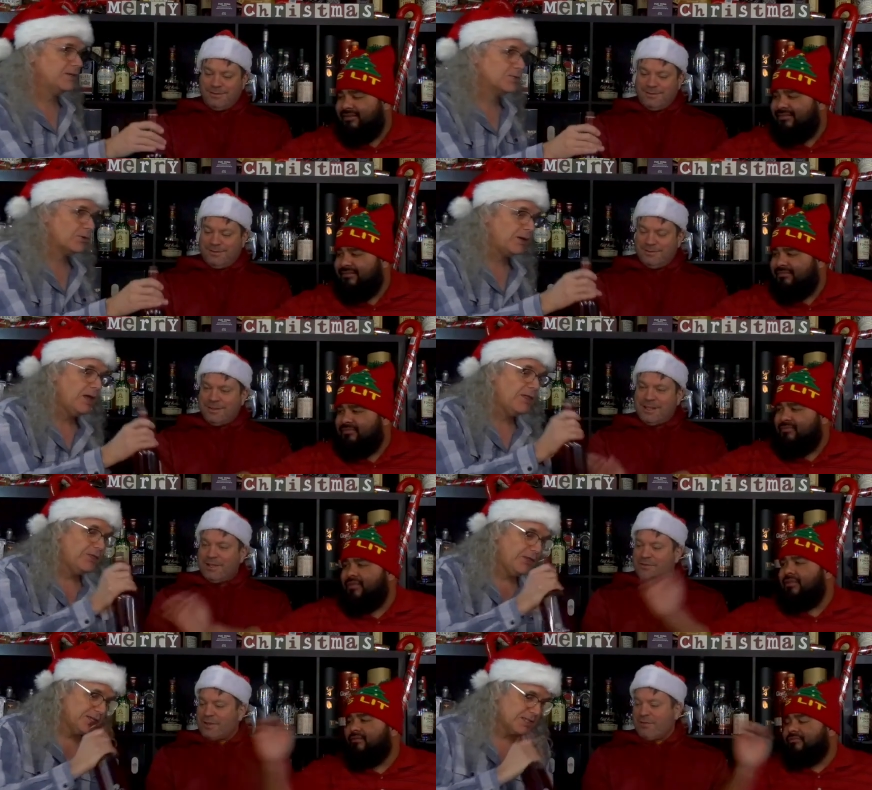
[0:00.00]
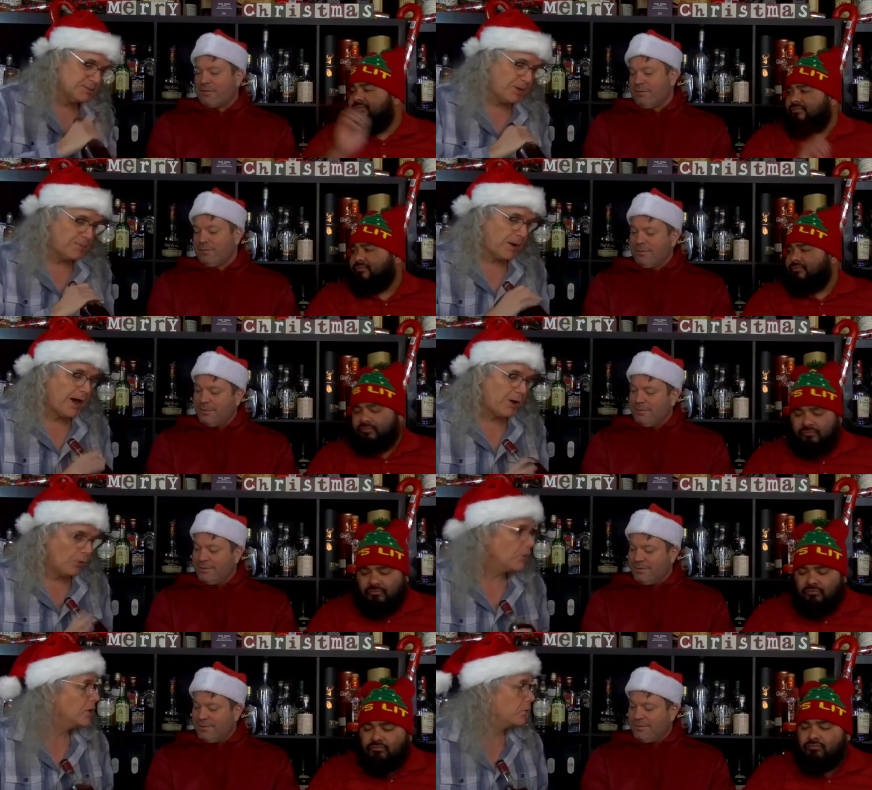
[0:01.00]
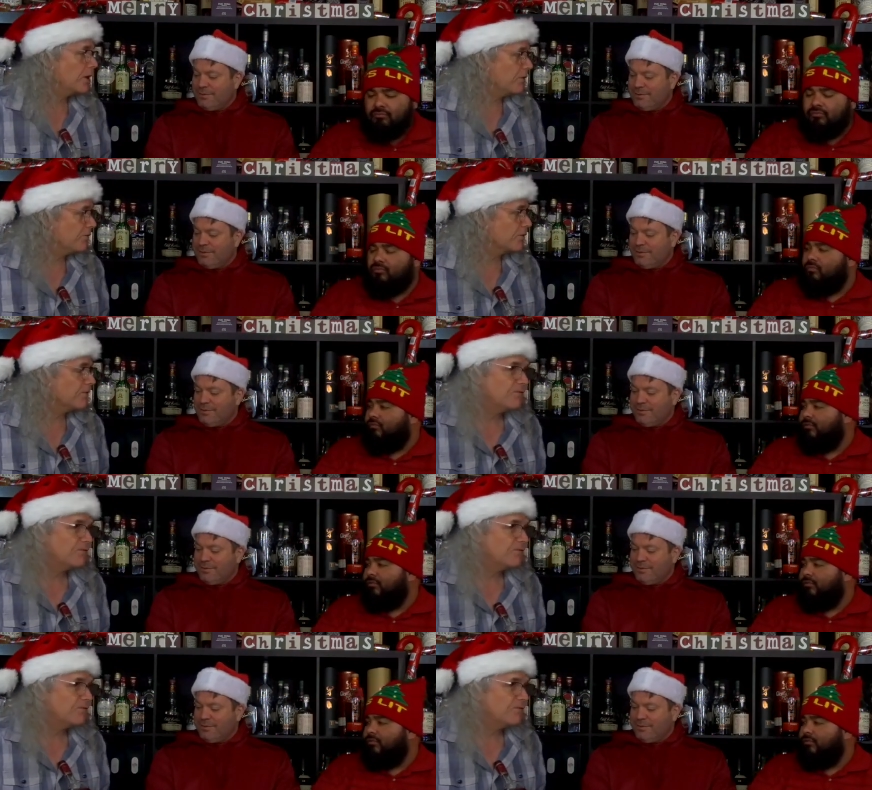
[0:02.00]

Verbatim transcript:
Speaker 1: this one. I have This several. has been my holy grail for